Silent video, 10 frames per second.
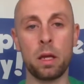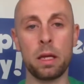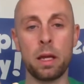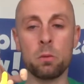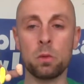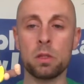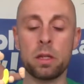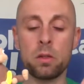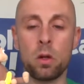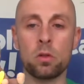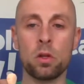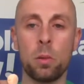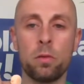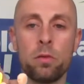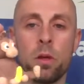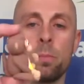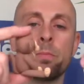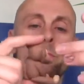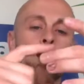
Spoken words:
again will sit on top of them.